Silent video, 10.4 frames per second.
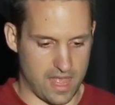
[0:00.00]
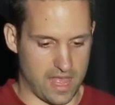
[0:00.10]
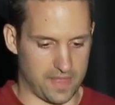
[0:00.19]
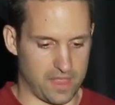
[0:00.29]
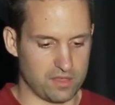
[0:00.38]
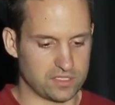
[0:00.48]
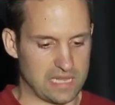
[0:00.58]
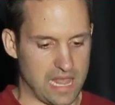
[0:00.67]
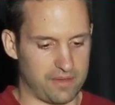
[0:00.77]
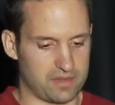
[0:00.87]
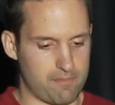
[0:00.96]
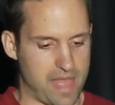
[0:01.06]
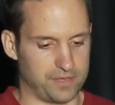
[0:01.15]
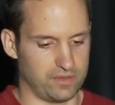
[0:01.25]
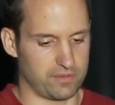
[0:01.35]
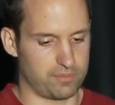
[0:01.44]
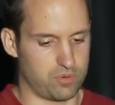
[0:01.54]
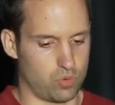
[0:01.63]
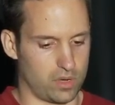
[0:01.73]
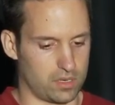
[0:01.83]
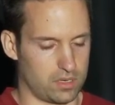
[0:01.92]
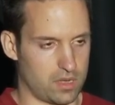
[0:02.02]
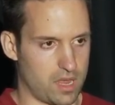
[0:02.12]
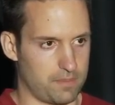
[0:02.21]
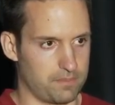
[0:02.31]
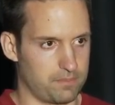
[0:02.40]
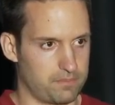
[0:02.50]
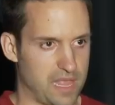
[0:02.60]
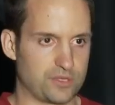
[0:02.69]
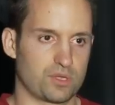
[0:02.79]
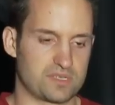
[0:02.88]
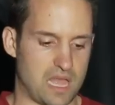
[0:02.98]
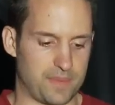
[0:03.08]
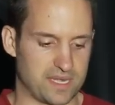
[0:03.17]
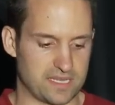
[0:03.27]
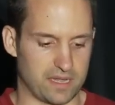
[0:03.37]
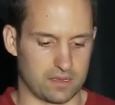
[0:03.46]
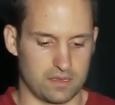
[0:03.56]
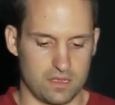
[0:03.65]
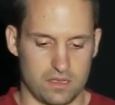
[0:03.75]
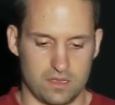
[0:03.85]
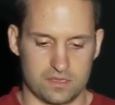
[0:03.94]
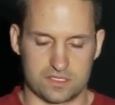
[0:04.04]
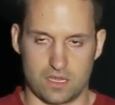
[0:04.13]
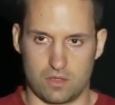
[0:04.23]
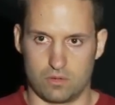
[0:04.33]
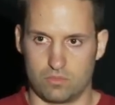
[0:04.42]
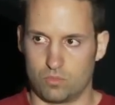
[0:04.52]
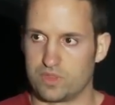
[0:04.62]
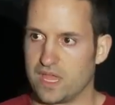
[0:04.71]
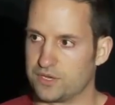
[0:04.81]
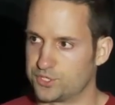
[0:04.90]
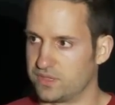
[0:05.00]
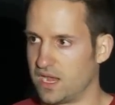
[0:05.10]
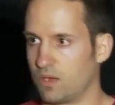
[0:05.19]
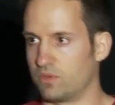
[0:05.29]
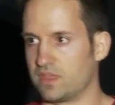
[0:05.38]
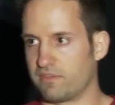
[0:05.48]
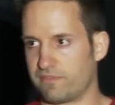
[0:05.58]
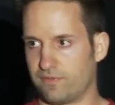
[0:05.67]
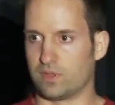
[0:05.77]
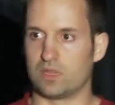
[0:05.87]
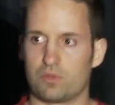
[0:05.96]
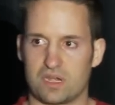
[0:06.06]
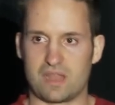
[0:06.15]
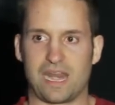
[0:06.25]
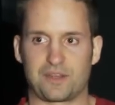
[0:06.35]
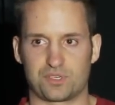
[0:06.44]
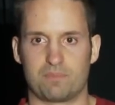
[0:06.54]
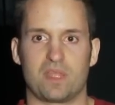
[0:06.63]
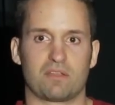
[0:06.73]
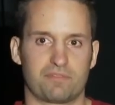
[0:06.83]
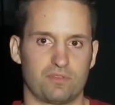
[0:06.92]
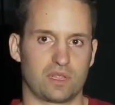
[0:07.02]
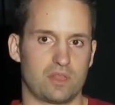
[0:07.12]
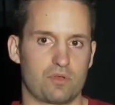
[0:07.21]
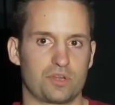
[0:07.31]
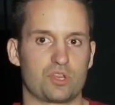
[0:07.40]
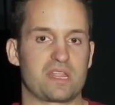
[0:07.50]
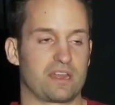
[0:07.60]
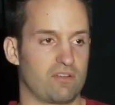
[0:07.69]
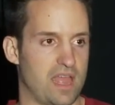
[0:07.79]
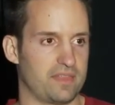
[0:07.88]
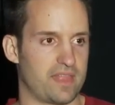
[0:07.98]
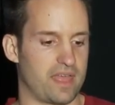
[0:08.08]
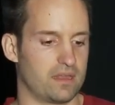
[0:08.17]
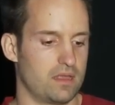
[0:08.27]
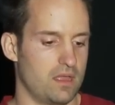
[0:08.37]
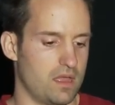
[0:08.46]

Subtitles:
And they also allow you to manually report page load timing data. So with that issue there with the fully loaded not actually being fully loaded, you can get around that